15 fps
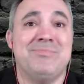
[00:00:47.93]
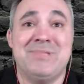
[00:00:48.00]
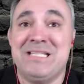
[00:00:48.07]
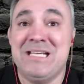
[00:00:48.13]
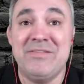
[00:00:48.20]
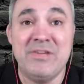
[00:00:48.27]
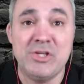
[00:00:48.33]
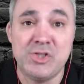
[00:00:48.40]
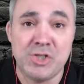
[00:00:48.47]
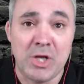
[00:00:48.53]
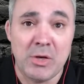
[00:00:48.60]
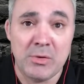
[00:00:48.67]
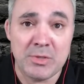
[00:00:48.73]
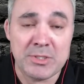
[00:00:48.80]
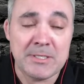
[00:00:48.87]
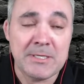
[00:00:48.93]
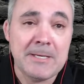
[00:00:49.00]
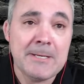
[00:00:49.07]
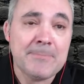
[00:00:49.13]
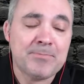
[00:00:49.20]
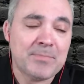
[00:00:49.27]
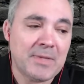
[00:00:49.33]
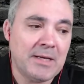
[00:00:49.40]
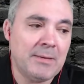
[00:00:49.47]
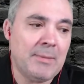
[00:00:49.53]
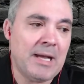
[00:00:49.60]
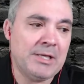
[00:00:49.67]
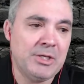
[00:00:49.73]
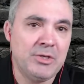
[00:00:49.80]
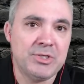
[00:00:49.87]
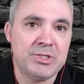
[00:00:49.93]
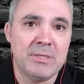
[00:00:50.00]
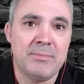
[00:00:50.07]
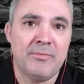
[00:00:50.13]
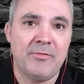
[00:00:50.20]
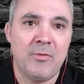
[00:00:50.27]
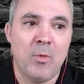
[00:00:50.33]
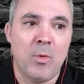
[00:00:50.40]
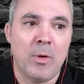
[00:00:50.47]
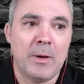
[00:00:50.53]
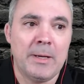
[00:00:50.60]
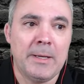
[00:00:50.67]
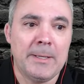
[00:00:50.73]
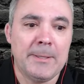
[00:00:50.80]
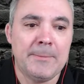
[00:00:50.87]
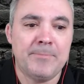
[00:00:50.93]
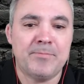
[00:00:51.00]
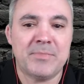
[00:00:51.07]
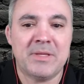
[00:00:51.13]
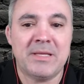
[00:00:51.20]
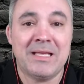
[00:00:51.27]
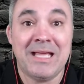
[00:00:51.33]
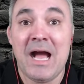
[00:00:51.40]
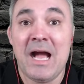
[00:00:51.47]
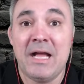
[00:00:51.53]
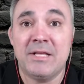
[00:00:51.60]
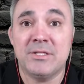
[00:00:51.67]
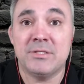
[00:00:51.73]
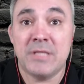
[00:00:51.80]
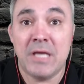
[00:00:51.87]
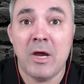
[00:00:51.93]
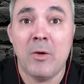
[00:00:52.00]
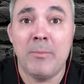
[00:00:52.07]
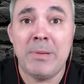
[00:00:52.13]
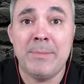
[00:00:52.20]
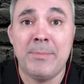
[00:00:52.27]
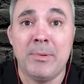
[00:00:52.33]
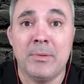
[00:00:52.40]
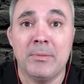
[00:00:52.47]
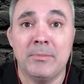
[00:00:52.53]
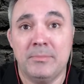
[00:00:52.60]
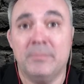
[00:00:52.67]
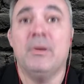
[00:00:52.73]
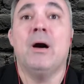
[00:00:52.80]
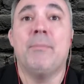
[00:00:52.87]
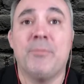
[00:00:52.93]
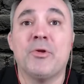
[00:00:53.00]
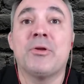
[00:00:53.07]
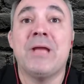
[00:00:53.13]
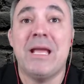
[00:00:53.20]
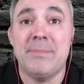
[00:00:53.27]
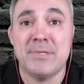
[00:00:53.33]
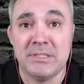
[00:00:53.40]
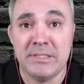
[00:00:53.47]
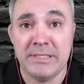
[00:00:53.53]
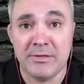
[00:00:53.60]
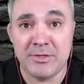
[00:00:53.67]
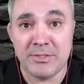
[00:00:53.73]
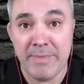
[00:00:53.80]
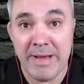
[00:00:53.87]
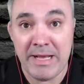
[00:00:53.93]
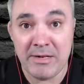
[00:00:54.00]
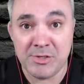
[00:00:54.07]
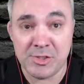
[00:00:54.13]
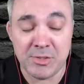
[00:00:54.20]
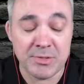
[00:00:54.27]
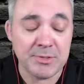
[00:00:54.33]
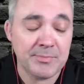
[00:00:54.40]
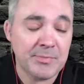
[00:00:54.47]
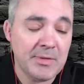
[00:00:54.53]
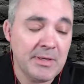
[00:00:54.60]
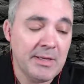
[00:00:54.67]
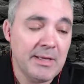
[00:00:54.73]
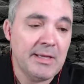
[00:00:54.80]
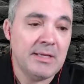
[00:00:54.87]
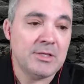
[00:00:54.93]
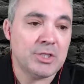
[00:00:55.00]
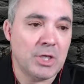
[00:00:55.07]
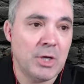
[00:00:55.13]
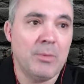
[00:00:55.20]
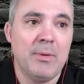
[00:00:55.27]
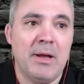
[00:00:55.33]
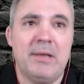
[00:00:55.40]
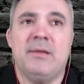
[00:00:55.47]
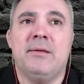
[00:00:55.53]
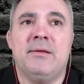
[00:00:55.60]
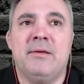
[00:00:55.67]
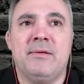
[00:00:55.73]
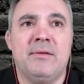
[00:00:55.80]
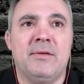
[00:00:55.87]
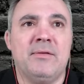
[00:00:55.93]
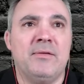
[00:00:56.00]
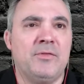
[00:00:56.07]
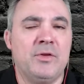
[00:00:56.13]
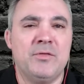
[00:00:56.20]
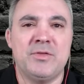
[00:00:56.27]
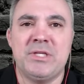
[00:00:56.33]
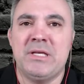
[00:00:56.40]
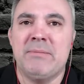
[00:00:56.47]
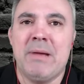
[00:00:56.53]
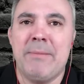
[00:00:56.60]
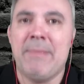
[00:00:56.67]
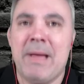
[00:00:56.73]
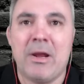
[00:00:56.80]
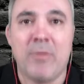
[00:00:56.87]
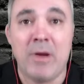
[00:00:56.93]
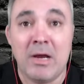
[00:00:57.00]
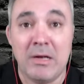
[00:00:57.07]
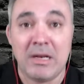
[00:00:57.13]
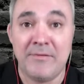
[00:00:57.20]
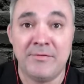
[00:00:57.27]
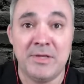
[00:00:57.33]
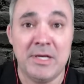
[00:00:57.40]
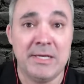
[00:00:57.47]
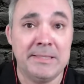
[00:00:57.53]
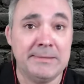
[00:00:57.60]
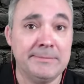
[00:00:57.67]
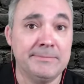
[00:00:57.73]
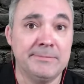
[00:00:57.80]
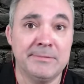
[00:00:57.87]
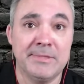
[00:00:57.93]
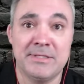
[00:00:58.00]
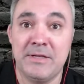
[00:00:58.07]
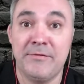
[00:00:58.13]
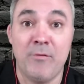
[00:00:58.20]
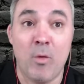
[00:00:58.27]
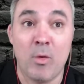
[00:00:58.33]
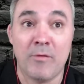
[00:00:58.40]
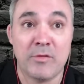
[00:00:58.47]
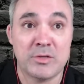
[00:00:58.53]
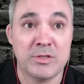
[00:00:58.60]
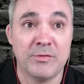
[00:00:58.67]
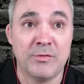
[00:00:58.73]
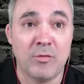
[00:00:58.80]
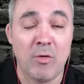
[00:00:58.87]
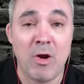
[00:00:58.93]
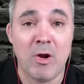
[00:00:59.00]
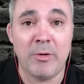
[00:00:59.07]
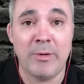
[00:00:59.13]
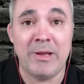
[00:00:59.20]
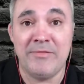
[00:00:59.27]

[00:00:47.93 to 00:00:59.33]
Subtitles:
TV shows. I use them for guides to help people up their game as leaders and managers. So, if you've seen my background, I've done, let's see, Ford versus Ferrari.